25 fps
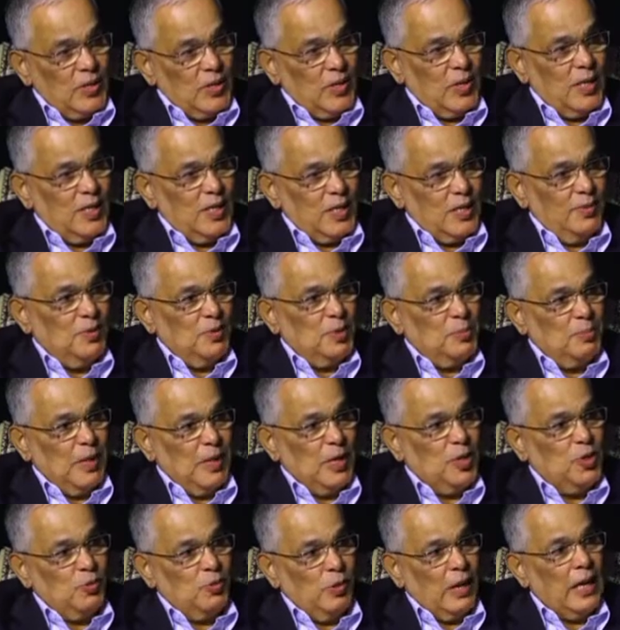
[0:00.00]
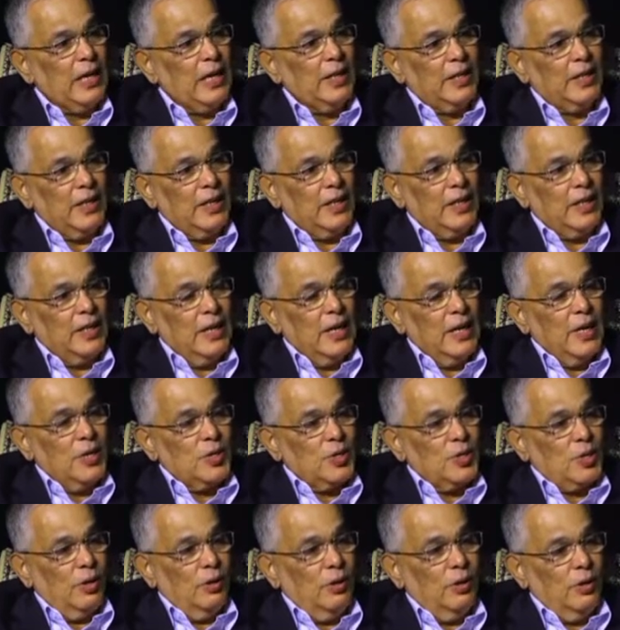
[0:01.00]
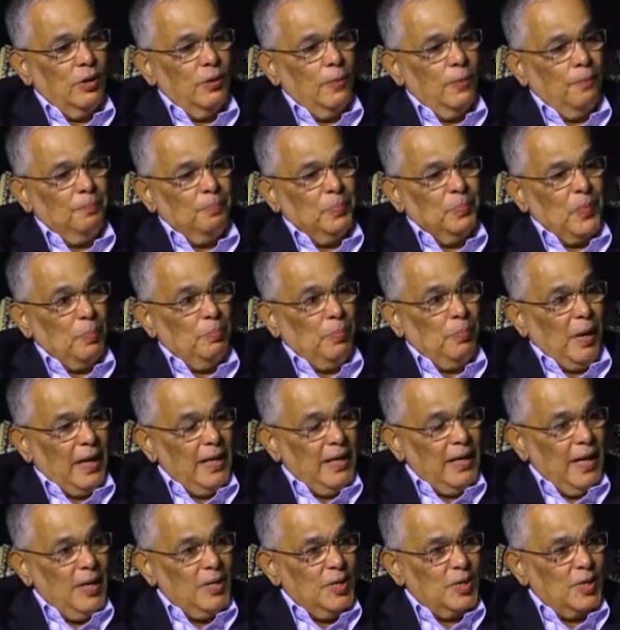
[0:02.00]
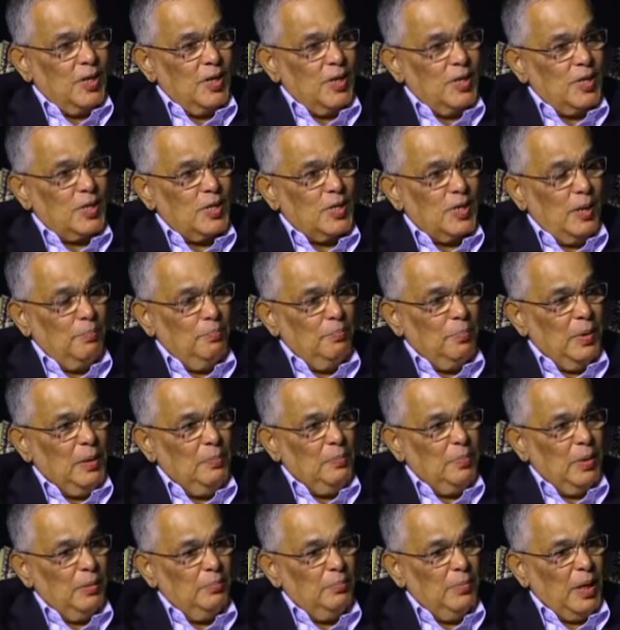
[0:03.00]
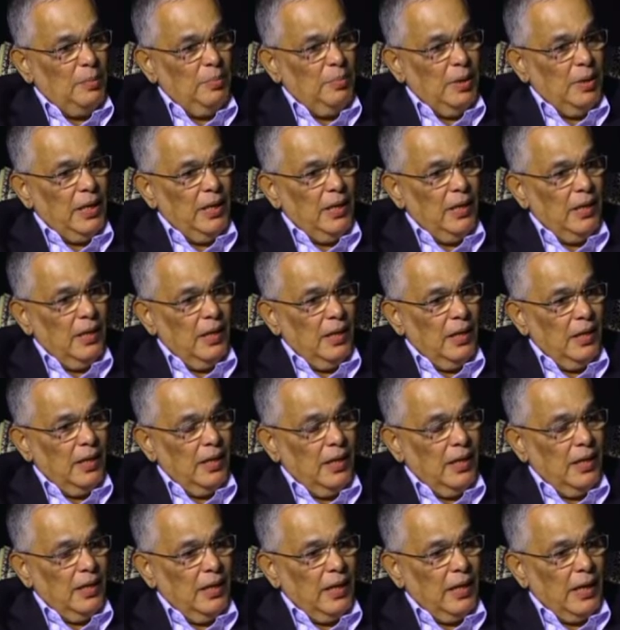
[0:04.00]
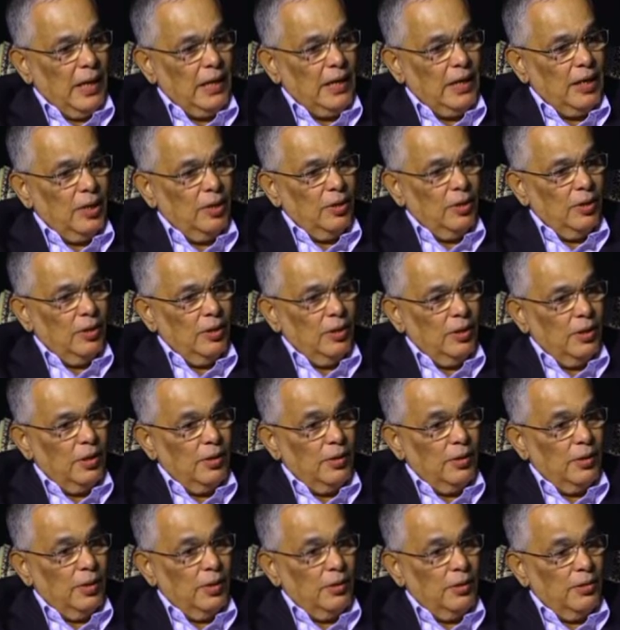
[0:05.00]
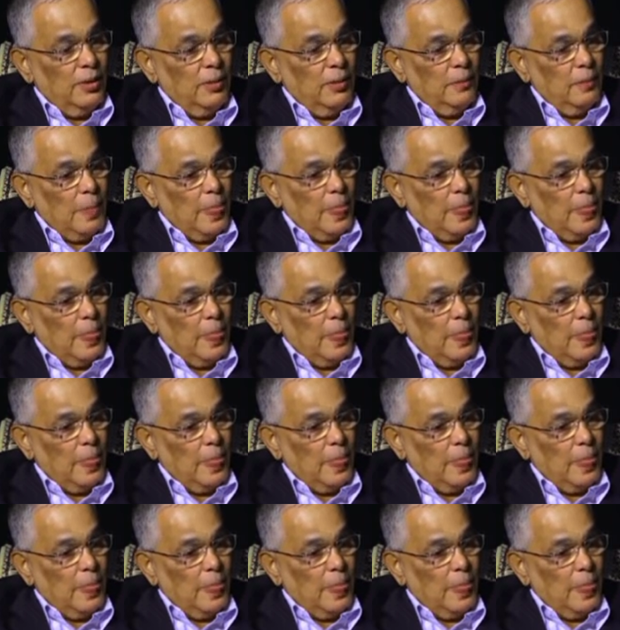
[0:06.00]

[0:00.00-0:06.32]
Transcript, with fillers: essence of spirituality. Hmm. So, by nature, some people may be uh, uh like, you know, are, um,